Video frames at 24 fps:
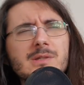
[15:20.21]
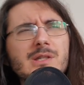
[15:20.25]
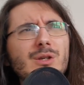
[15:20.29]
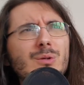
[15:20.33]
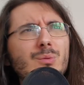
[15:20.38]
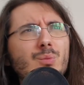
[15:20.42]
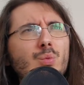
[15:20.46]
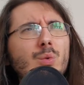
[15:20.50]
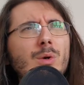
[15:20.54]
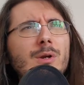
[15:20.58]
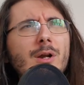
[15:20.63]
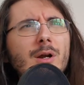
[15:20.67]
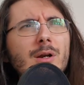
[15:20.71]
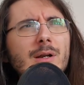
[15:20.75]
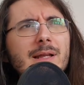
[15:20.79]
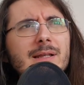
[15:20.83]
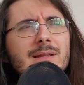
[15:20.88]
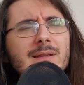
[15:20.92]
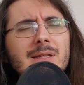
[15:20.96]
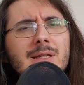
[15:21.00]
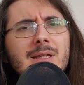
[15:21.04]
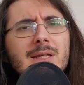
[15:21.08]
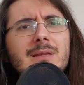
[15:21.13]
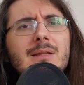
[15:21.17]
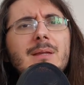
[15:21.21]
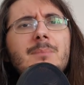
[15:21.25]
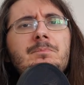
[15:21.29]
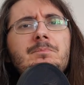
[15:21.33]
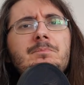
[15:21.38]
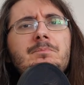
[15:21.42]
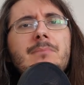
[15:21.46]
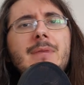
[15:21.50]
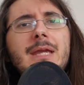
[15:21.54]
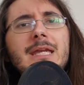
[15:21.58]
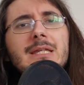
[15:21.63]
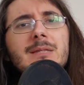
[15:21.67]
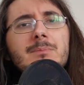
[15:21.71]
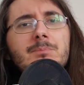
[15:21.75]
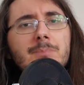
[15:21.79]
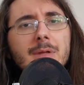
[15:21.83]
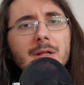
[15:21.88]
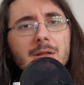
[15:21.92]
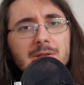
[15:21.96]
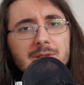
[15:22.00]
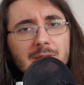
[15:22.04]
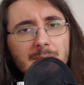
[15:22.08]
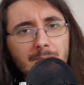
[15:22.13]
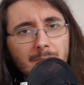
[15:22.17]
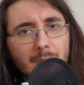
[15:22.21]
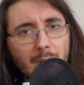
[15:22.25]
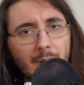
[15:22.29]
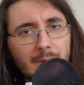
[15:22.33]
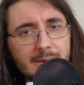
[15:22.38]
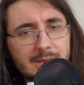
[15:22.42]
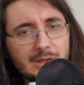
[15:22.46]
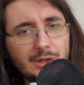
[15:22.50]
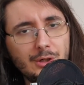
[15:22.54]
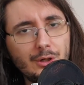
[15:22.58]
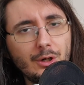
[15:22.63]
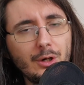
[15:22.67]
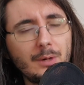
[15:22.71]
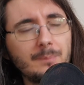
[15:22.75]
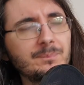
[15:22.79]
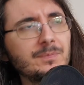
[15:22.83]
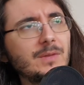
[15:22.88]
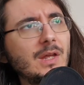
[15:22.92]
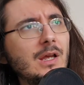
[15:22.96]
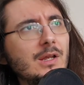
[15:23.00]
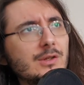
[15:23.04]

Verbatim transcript: So what are like the, the main building blocks here?